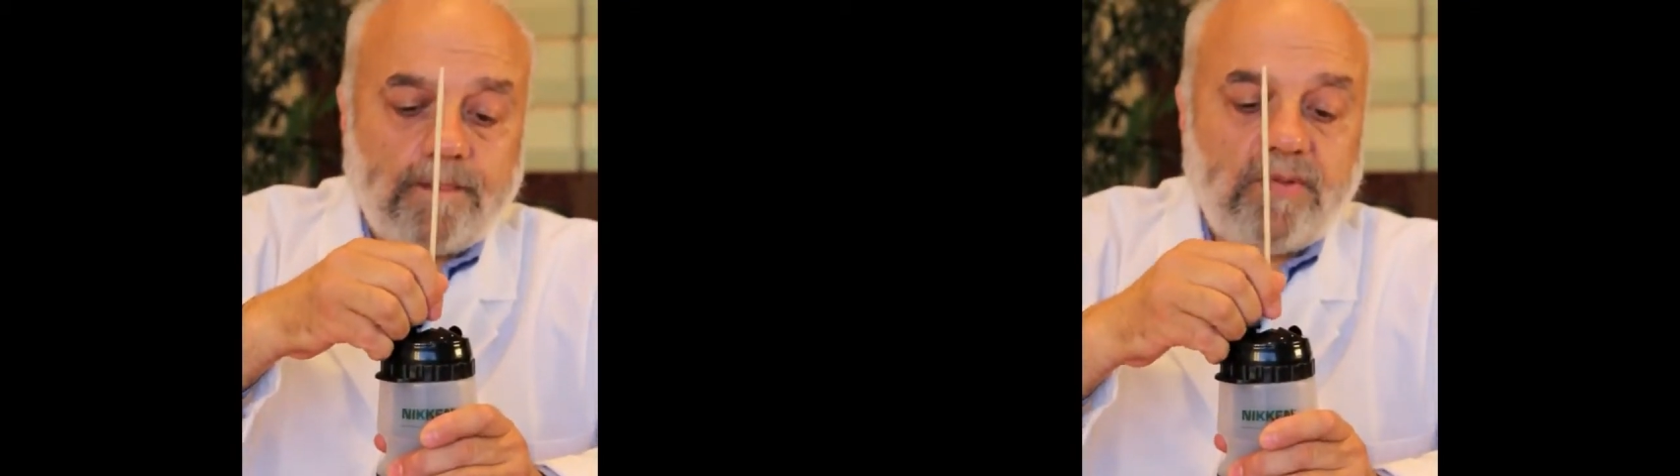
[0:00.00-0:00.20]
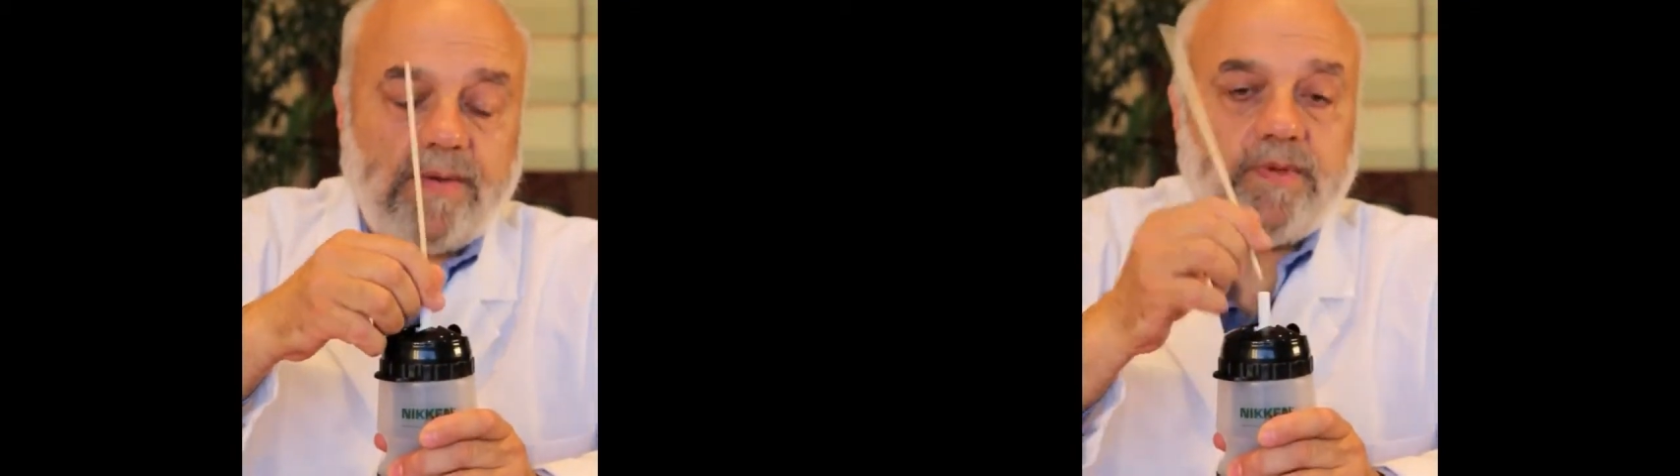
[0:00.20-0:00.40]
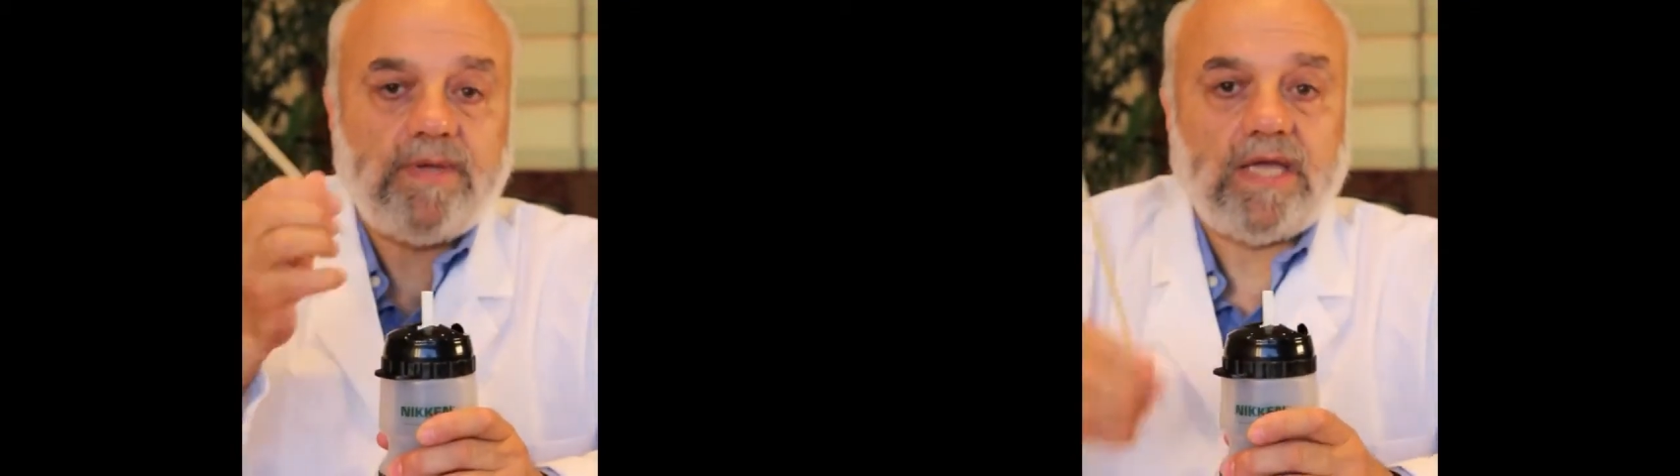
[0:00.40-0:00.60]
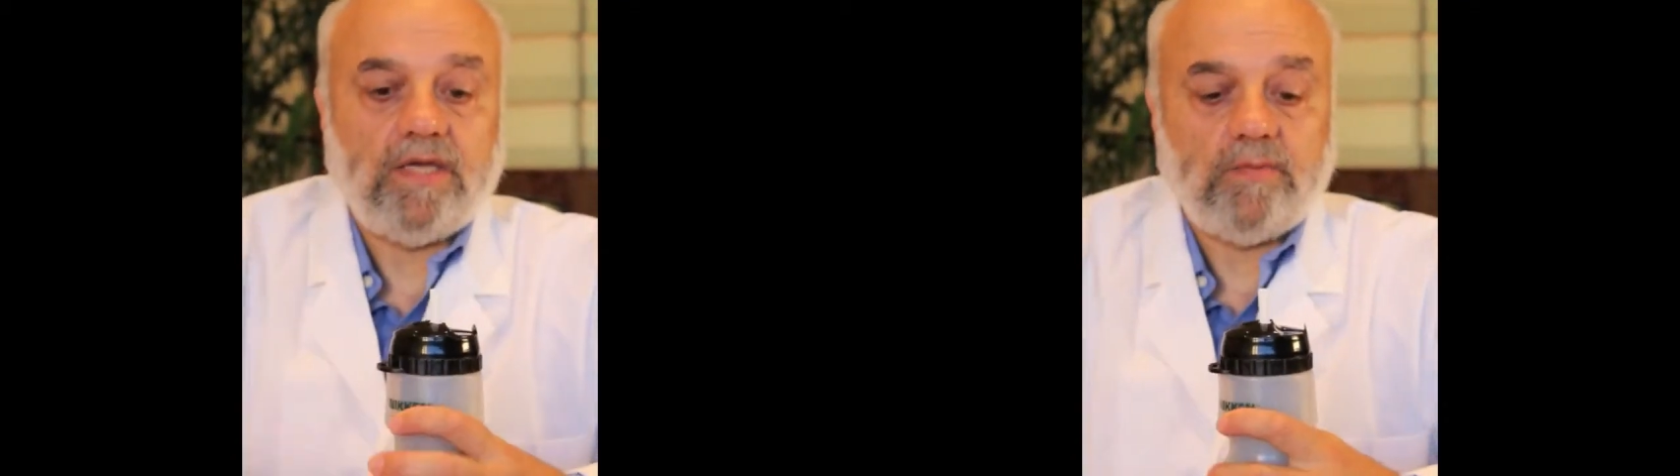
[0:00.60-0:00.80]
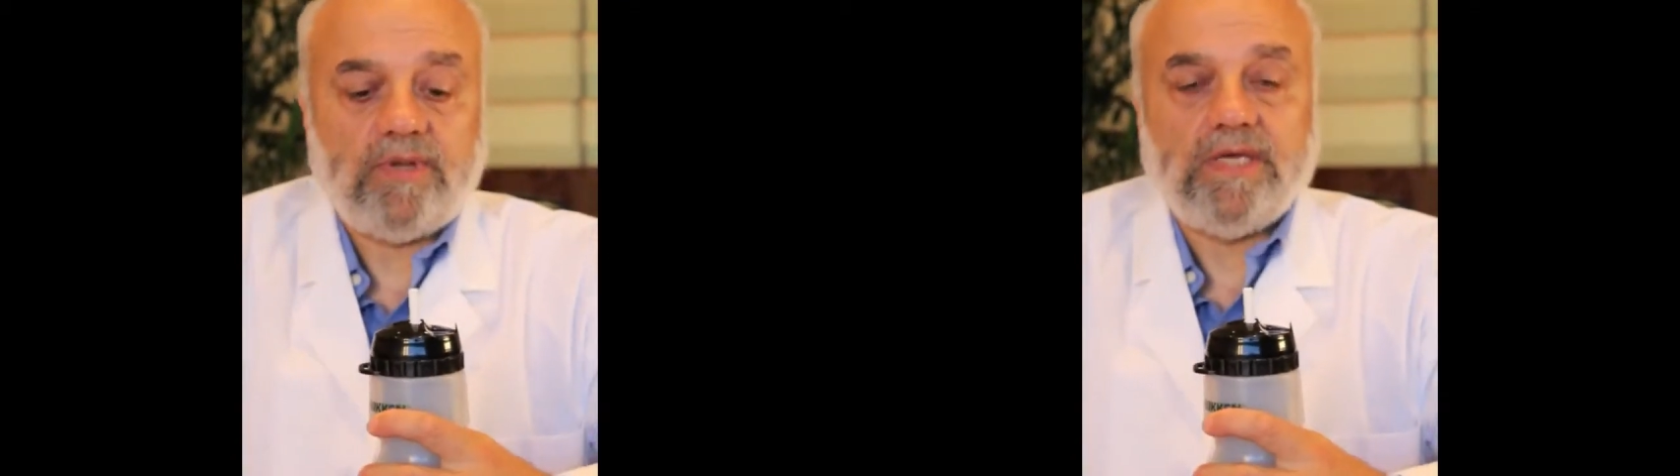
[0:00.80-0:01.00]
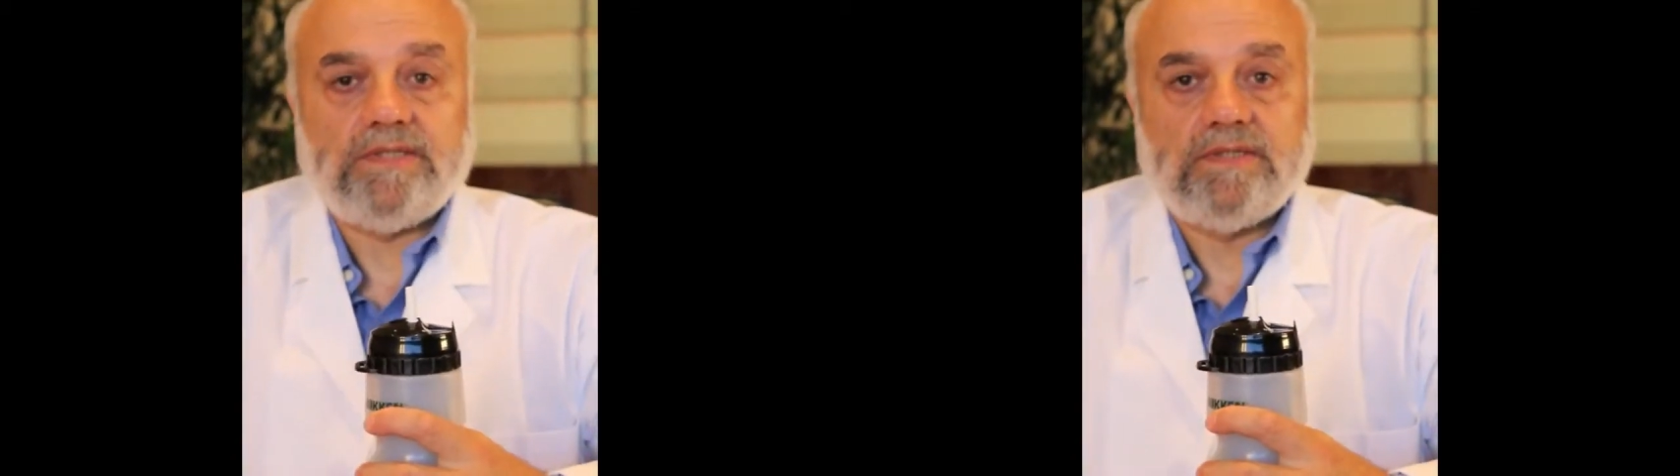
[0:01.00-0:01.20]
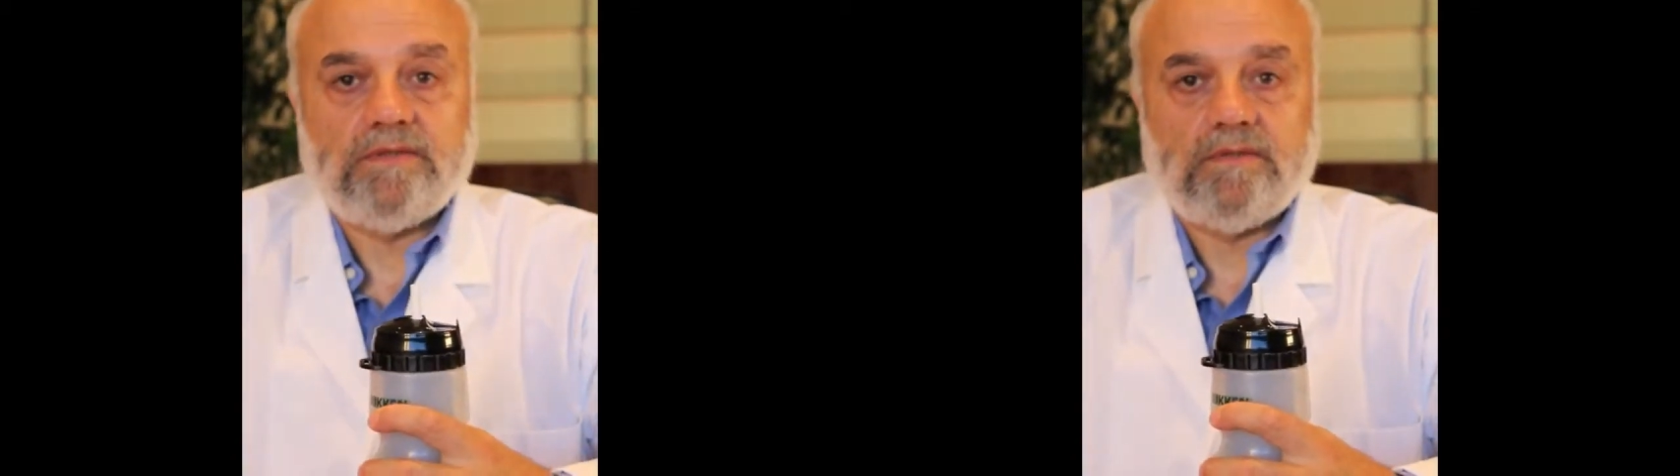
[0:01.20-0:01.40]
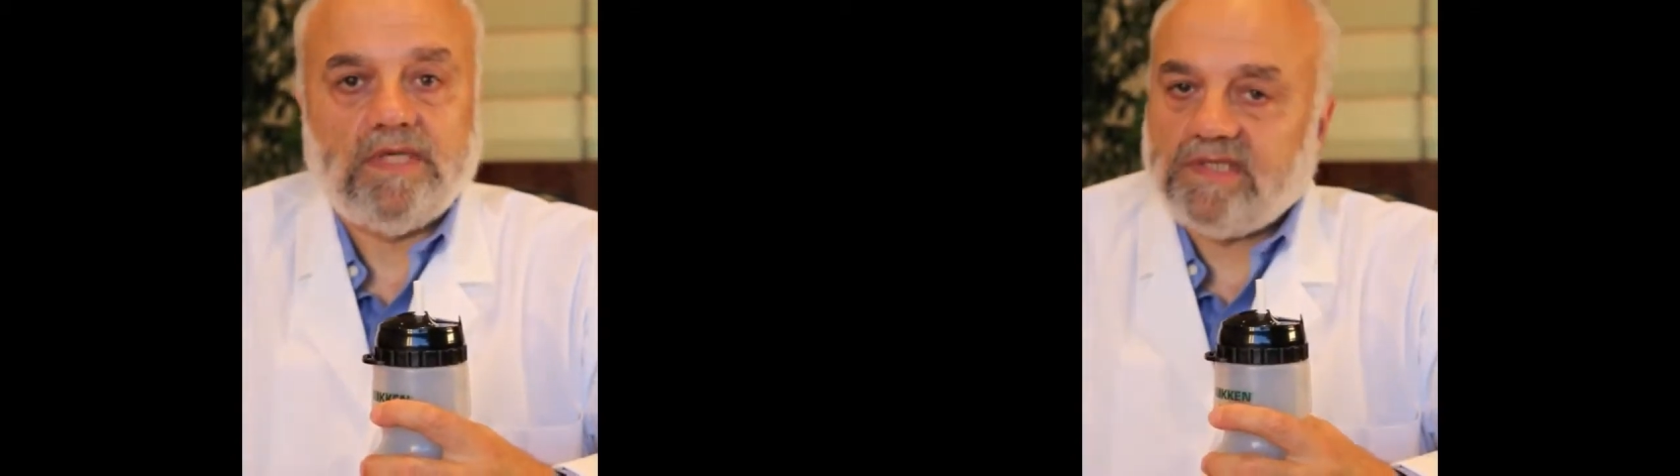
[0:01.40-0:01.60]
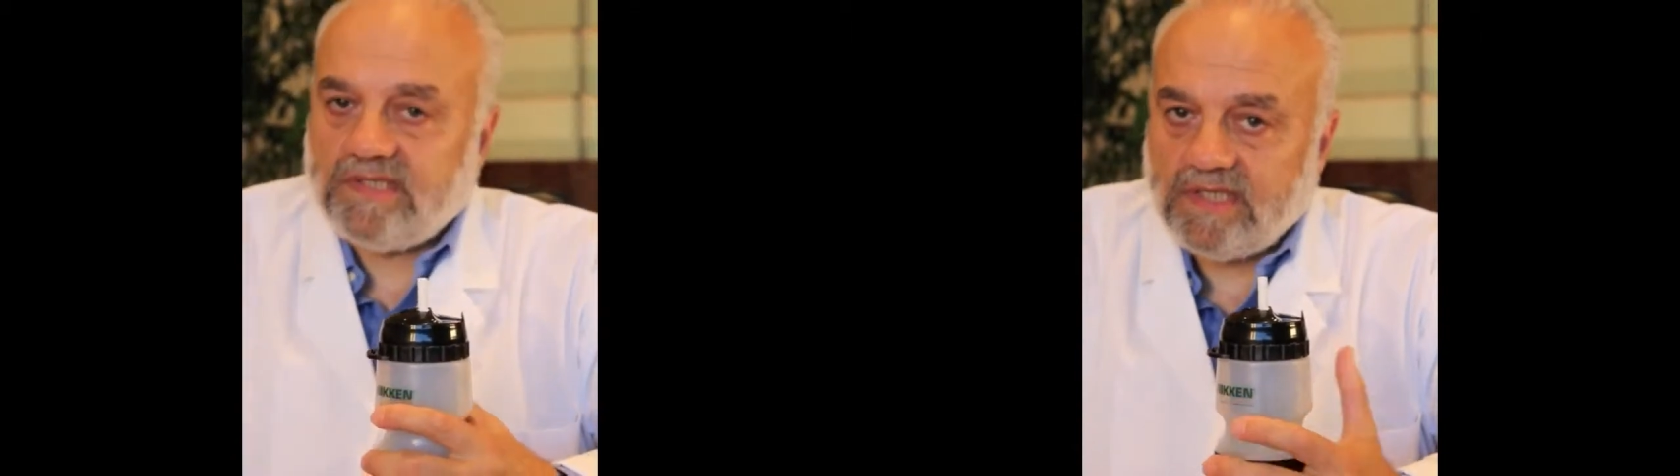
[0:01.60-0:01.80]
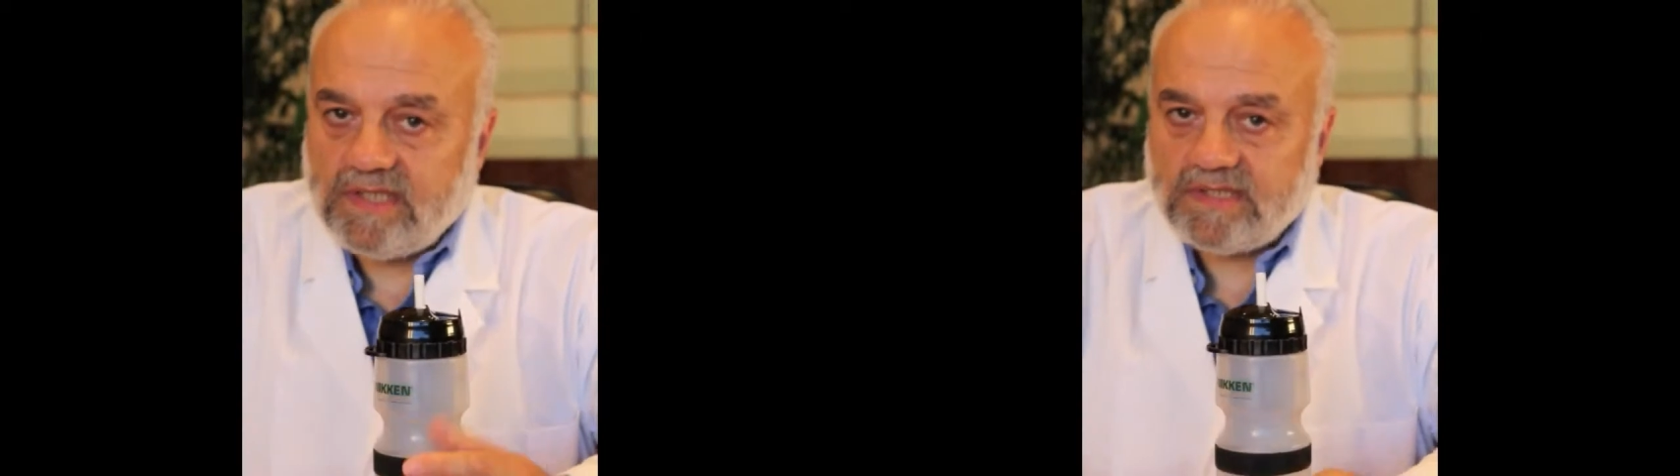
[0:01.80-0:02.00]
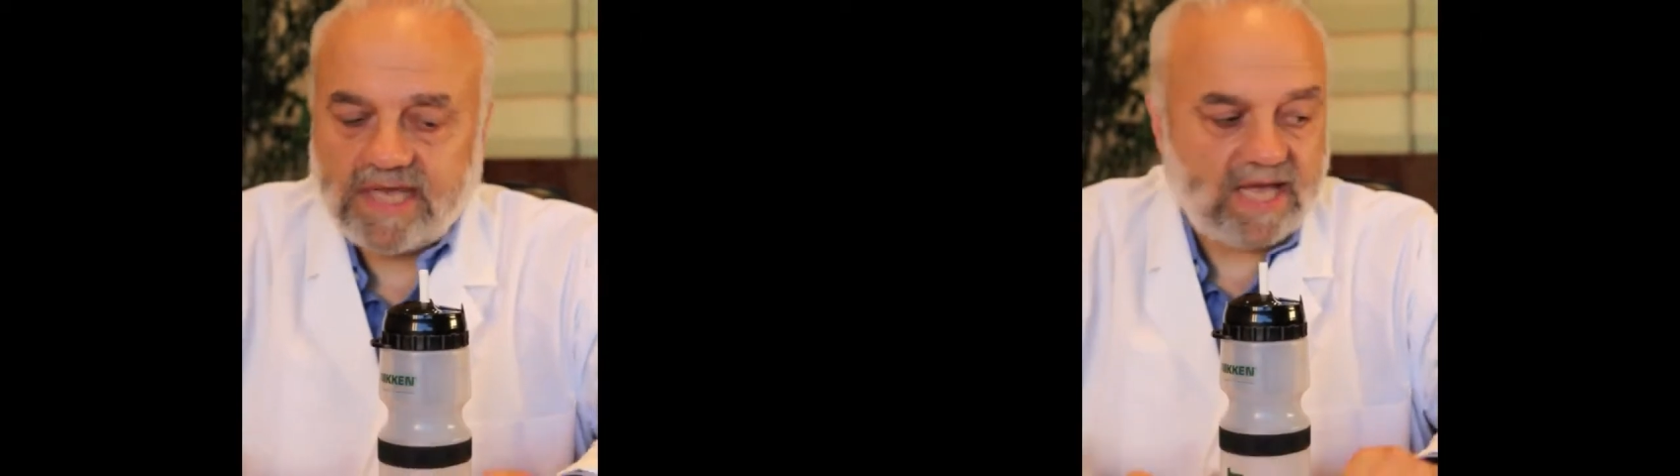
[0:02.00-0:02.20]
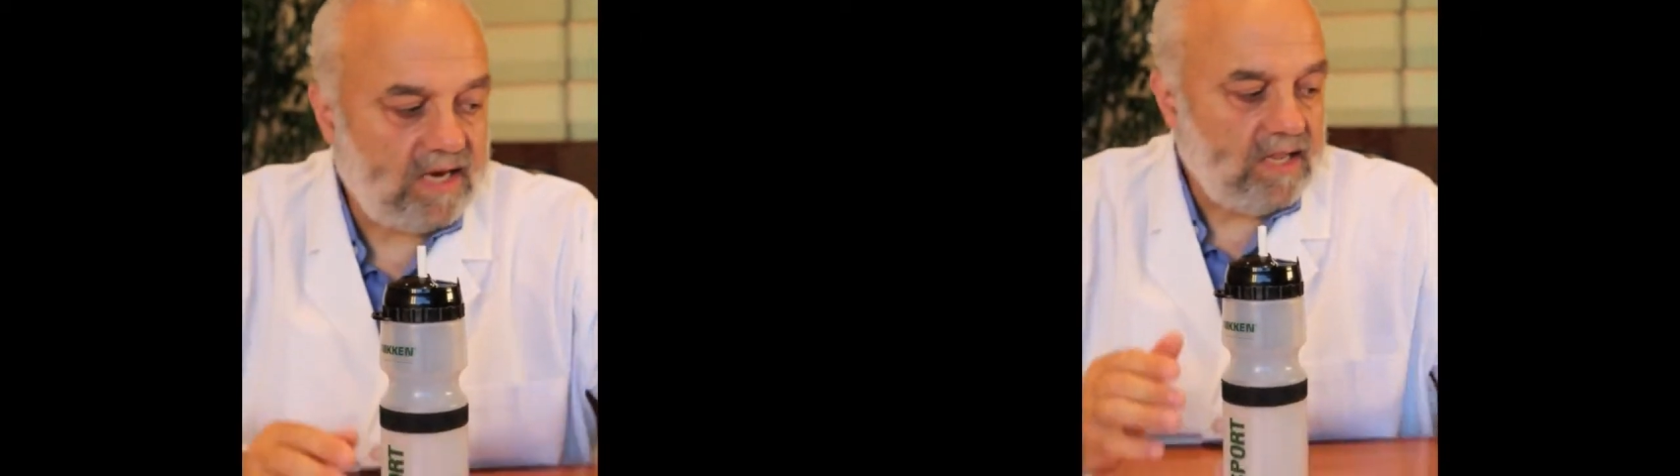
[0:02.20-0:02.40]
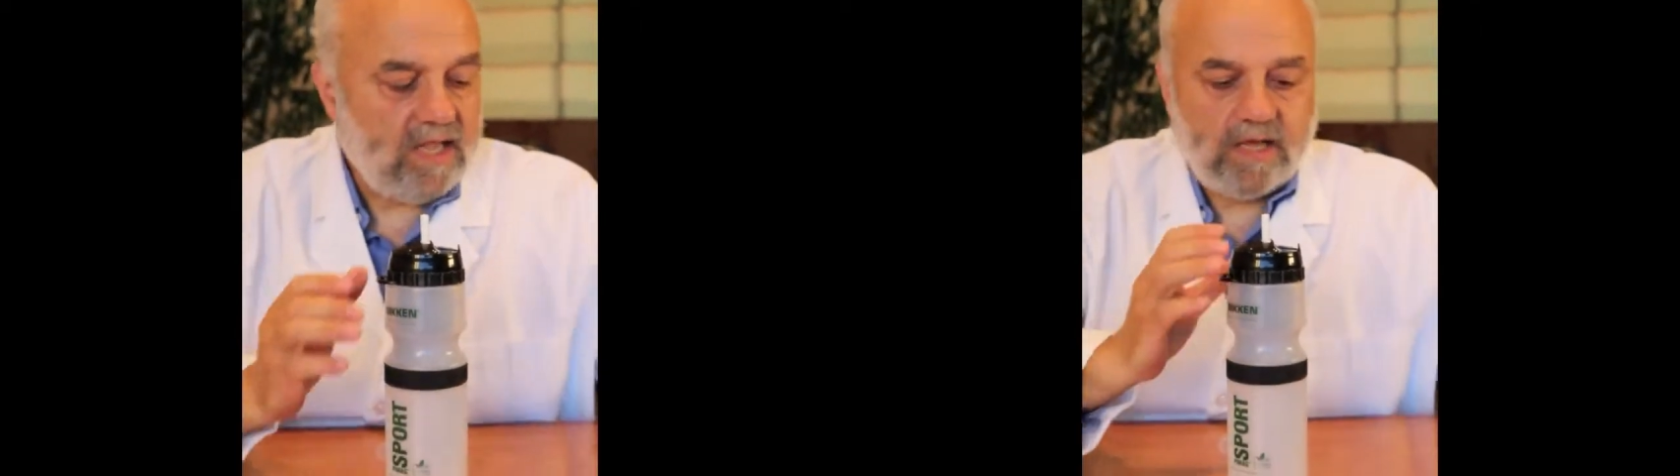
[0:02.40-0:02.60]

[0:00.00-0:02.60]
pop it back into place. It's as easy as that.